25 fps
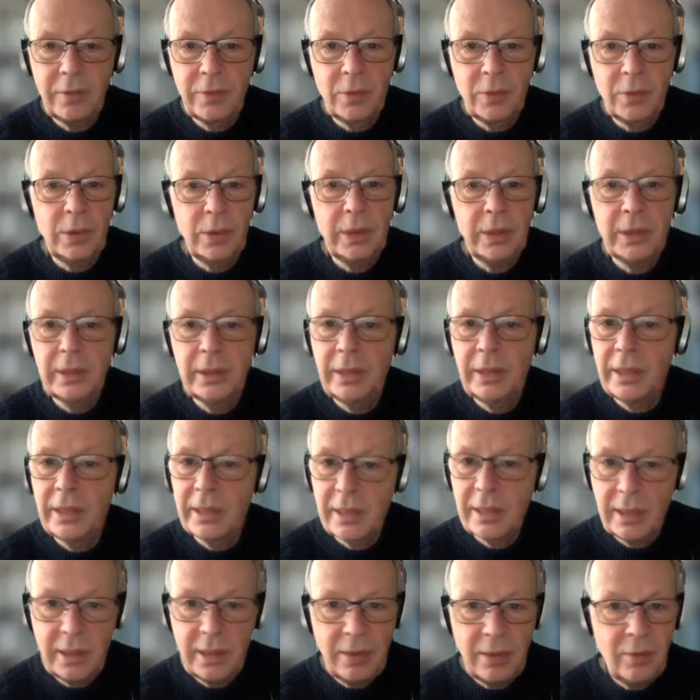qualities
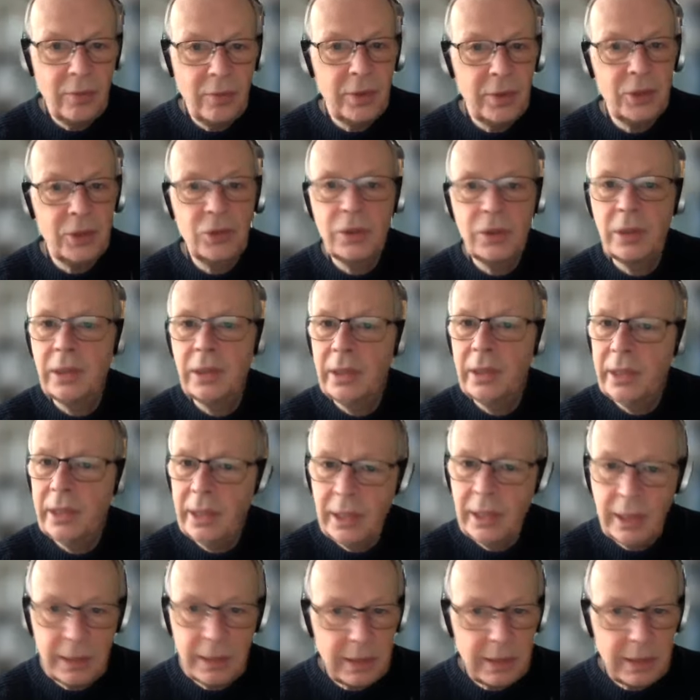individually,